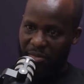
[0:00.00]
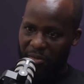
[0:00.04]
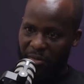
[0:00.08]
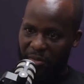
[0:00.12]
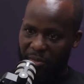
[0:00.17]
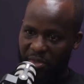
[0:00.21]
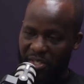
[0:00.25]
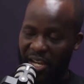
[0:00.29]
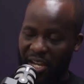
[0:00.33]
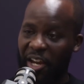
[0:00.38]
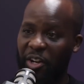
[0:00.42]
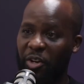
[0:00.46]

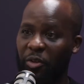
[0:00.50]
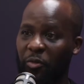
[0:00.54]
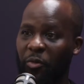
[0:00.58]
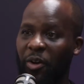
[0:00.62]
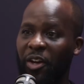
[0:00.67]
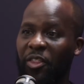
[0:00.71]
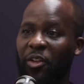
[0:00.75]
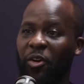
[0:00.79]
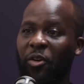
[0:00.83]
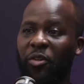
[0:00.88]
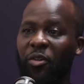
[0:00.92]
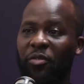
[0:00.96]
Was kind of
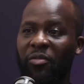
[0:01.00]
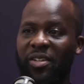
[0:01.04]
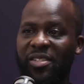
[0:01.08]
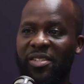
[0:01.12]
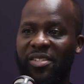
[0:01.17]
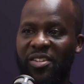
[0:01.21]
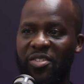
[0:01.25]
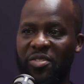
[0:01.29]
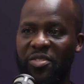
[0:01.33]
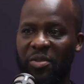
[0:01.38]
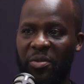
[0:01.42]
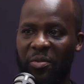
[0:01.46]
where the
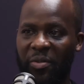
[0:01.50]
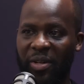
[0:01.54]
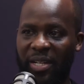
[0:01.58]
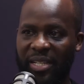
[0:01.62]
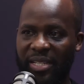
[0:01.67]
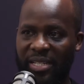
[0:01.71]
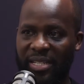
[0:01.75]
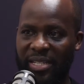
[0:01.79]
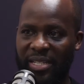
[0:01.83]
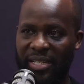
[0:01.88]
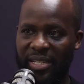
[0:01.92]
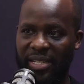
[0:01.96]
conversation
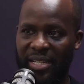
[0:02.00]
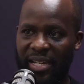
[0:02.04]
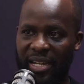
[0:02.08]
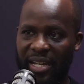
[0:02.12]
went.